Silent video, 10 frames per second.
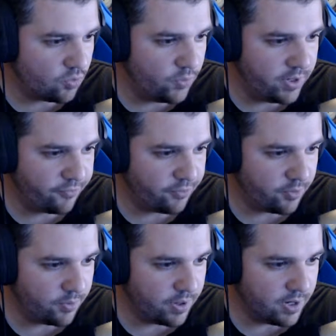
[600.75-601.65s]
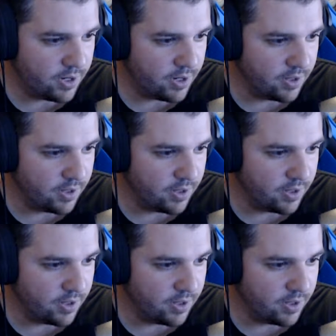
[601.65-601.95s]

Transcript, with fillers: week for uh,